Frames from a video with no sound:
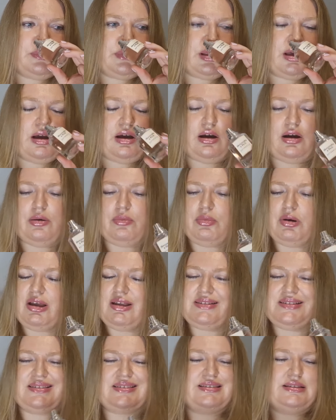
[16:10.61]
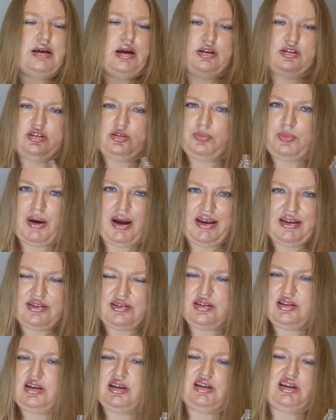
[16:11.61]
It's not
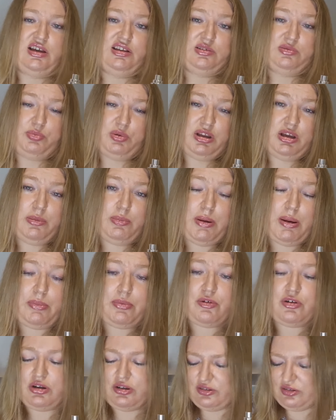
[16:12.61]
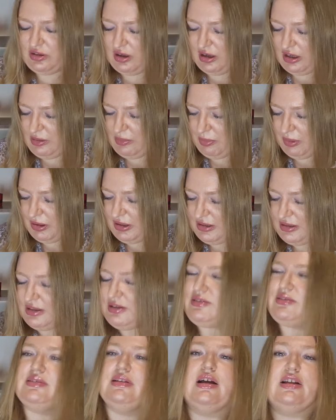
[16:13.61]
spicy. It has pink pepper inside, but it
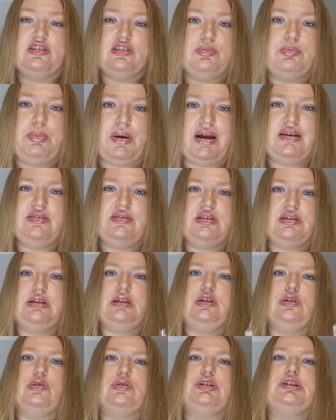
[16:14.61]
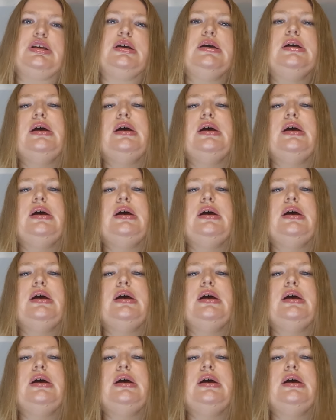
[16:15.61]
is not spicy. Don't